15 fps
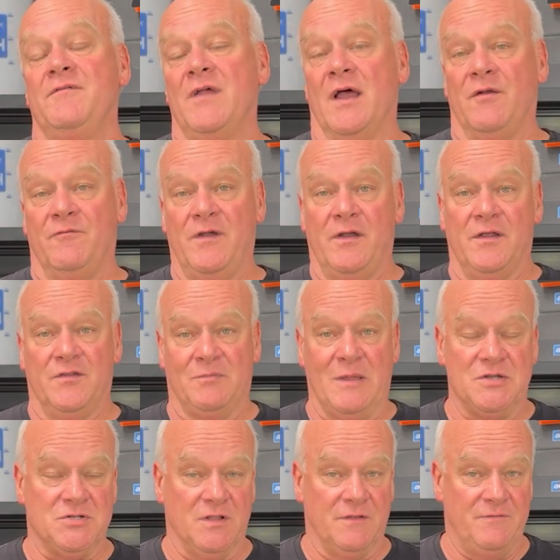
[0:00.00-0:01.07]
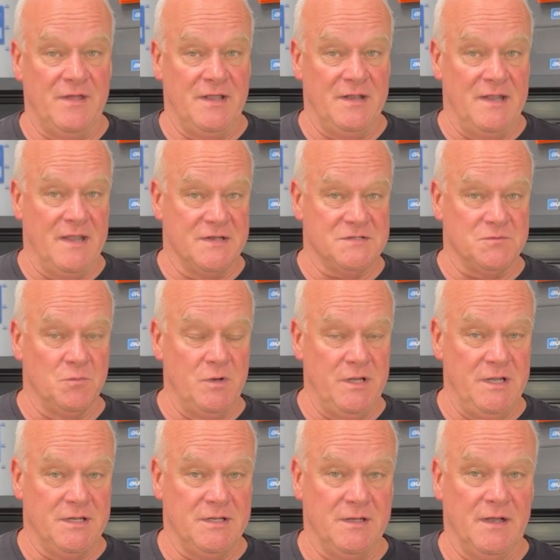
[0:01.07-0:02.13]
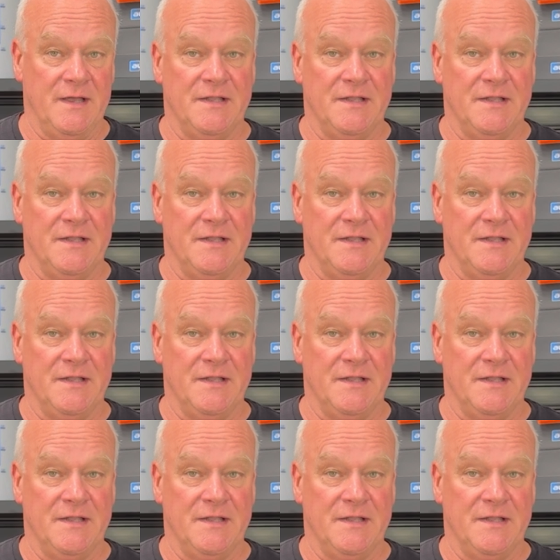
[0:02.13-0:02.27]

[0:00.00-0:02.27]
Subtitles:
got a very special event next week,